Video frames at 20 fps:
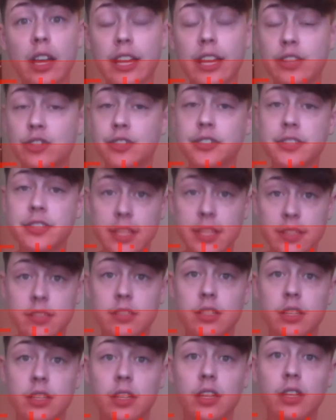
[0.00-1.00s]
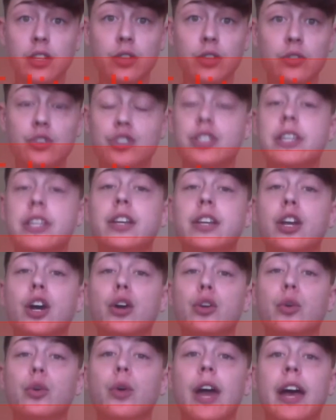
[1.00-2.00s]
You just need to go
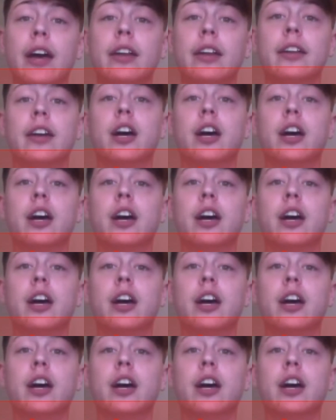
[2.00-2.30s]
to an